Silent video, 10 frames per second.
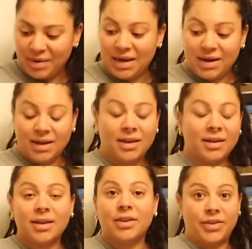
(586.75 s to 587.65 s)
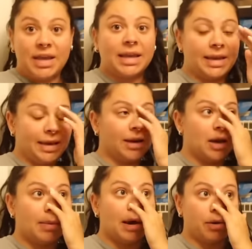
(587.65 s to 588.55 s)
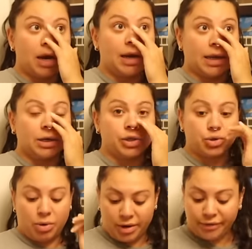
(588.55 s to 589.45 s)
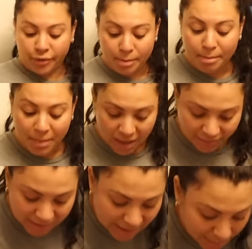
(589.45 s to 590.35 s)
been thinking about cutting it short for months